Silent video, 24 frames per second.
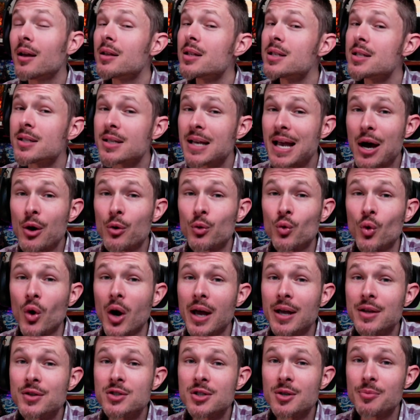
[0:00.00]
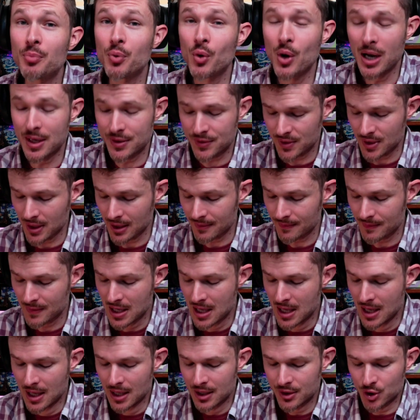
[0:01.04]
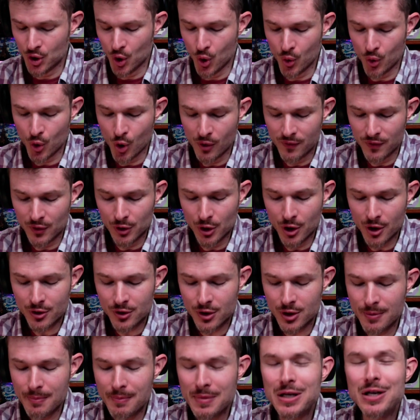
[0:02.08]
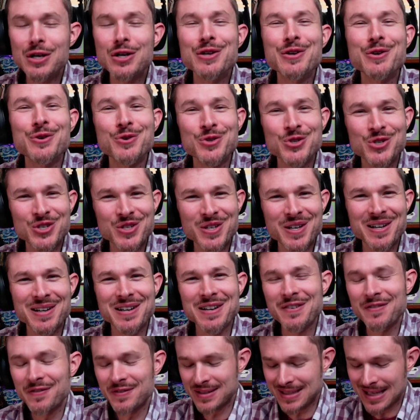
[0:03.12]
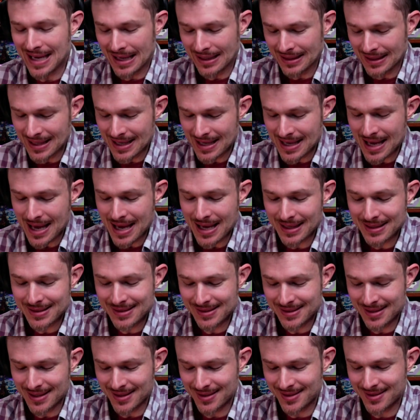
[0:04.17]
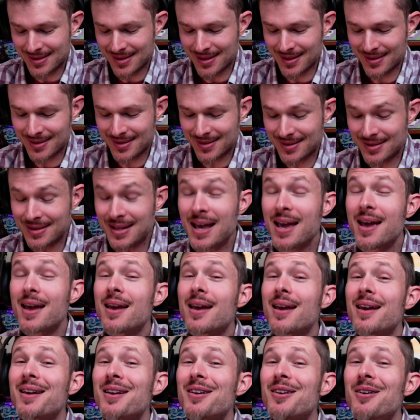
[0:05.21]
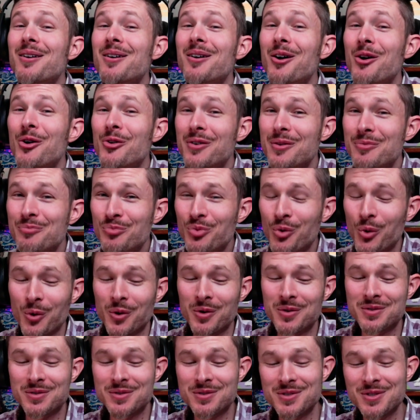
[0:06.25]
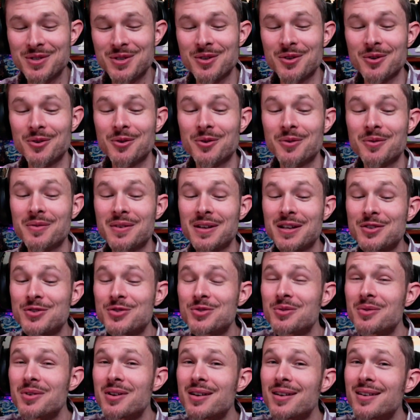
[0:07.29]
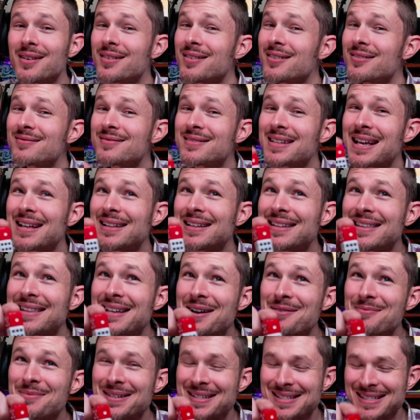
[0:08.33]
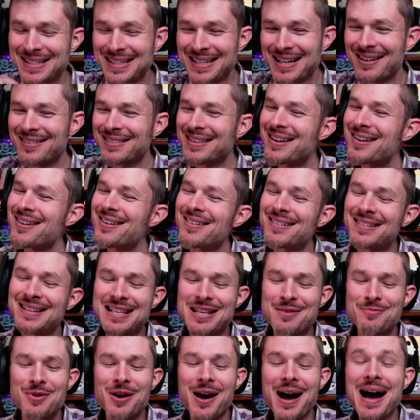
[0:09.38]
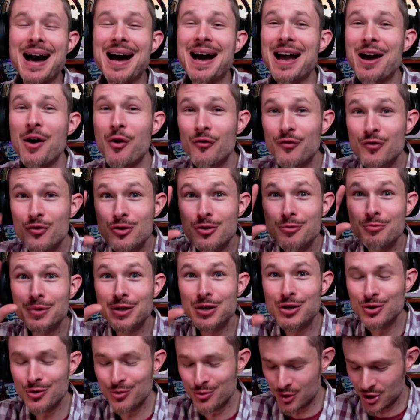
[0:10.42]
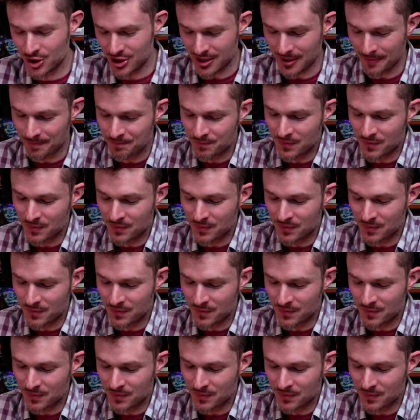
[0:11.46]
downright depressing. Don't overlook the minutiae of daily existence. They are important too. That's right. Daily numbers. Get out there and keep your eye out for the minutiae.